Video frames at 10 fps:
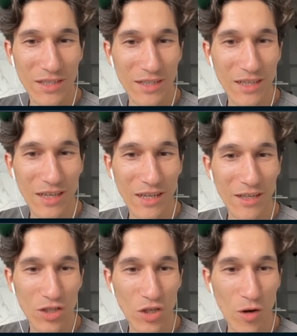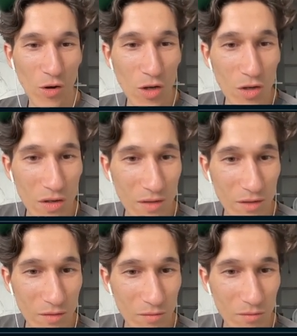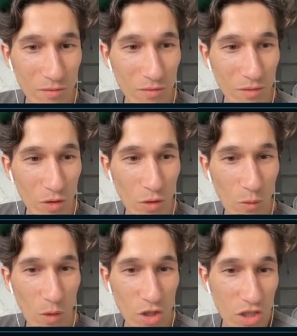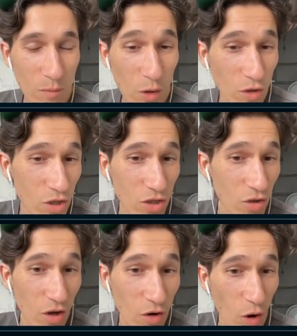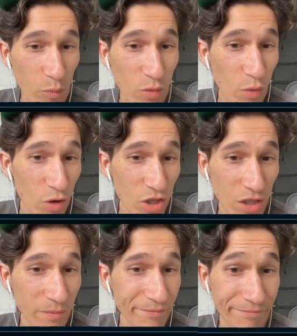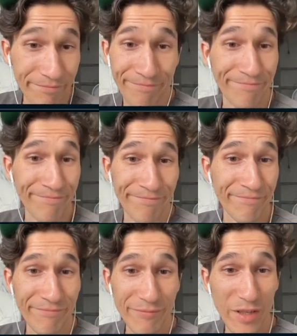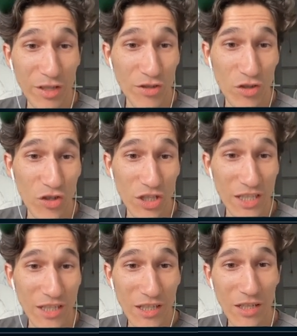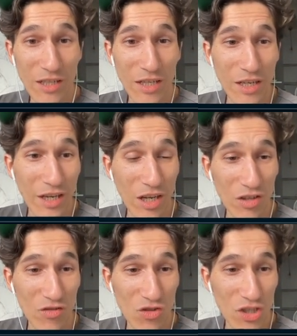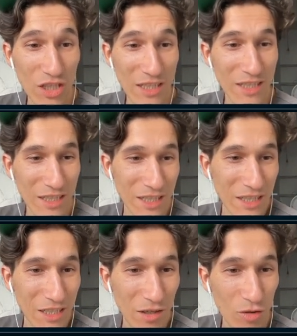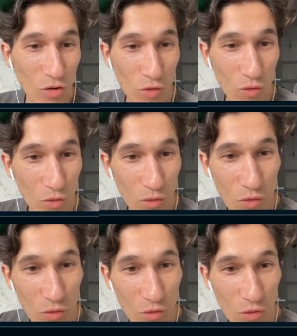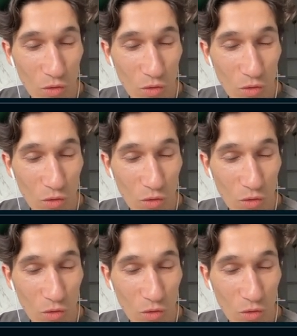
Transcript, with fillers: yeah. So, who was the most uh, robbed person? Hmm, interesting. Interesting. Who.